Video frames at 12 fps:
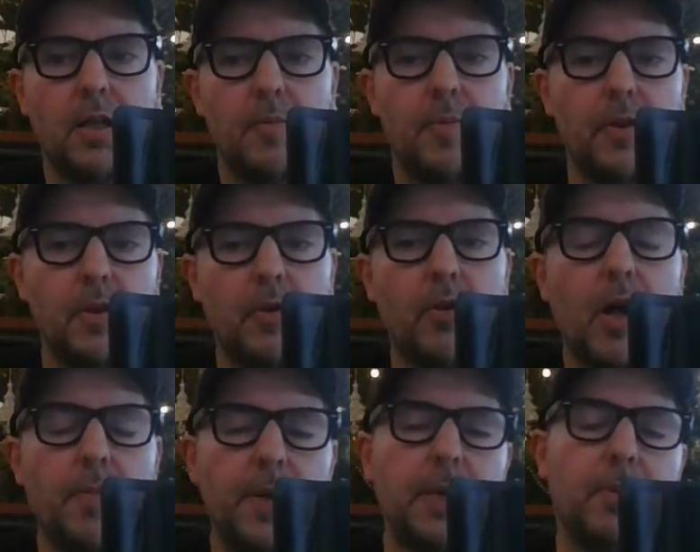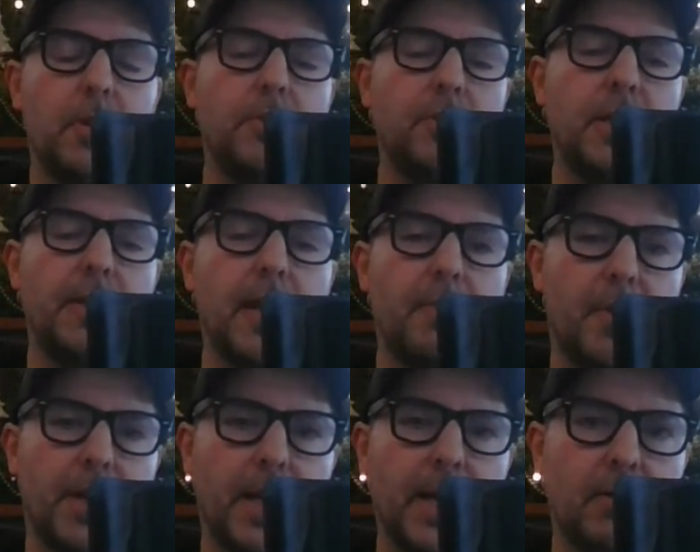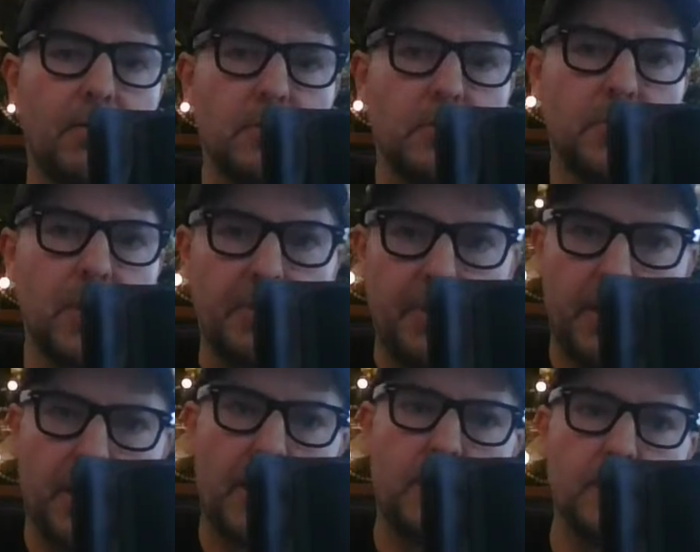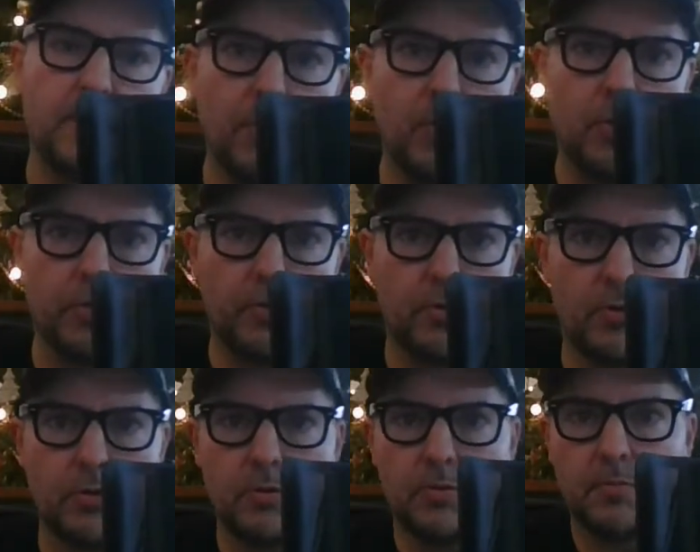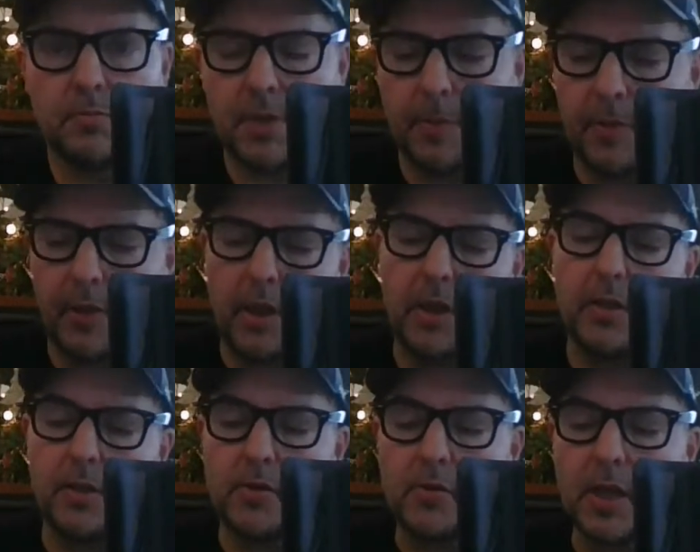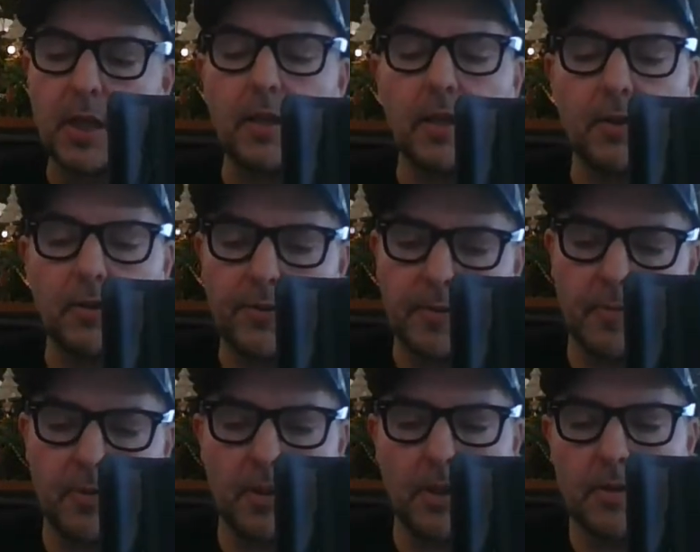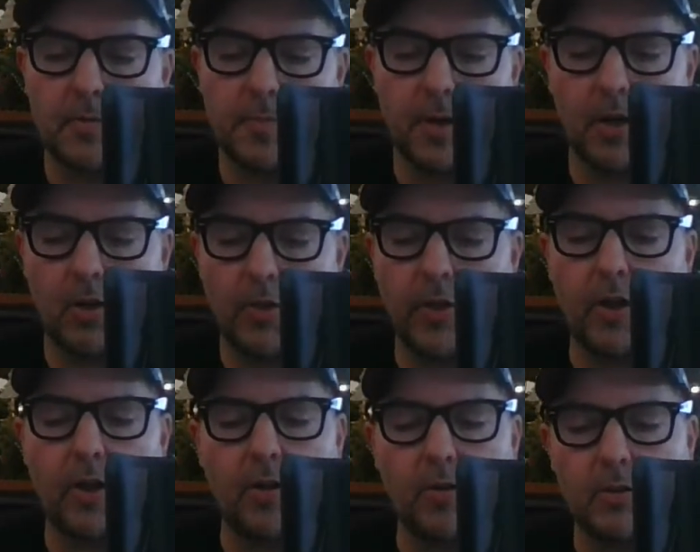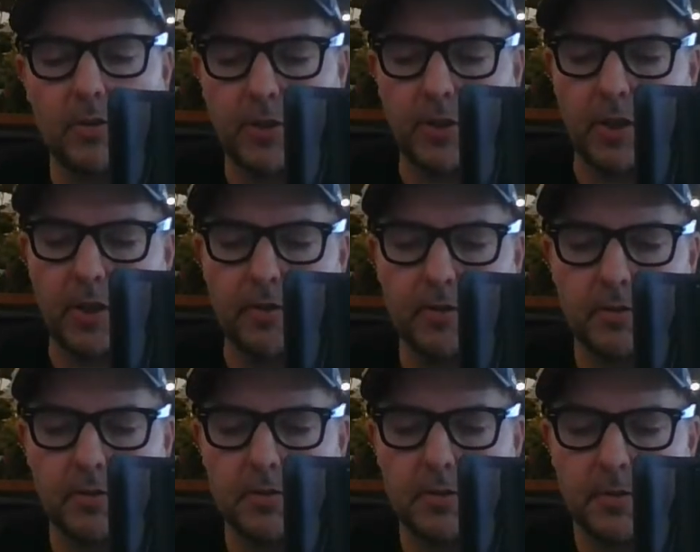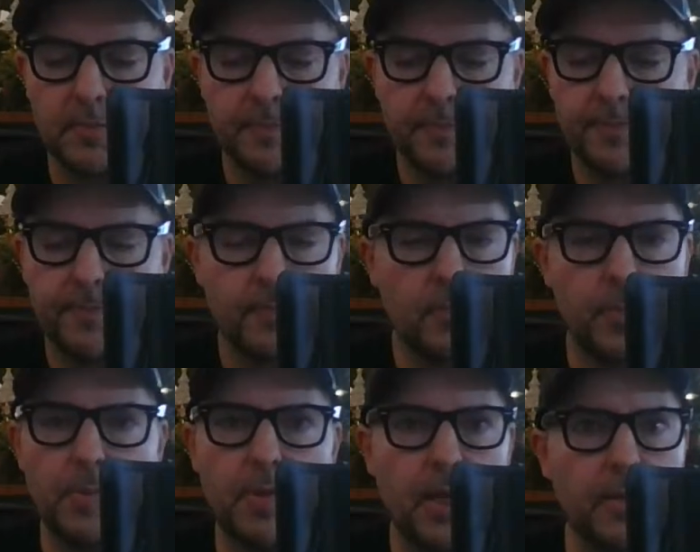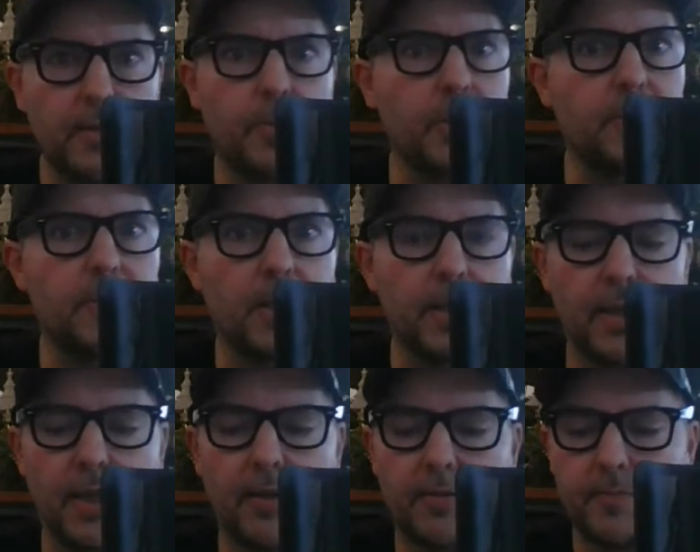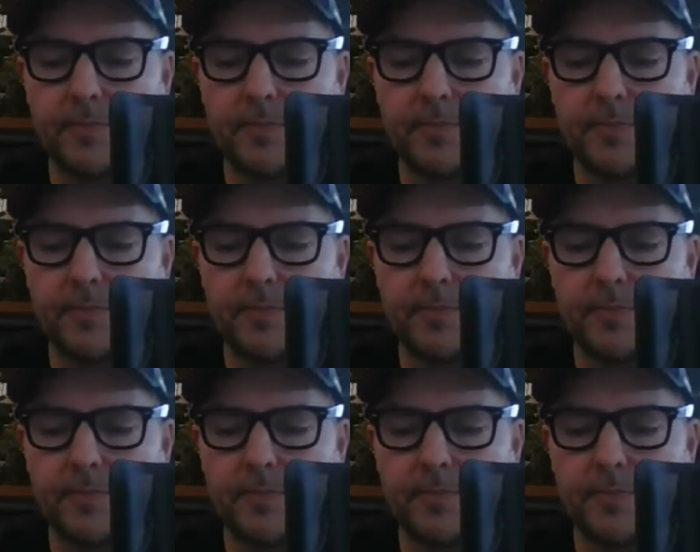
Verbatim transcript: But there are people who need their money out. Maybe they're getting divorced or maybe they need a new kidney or something. But on the whole, you know, be mad to be selling now.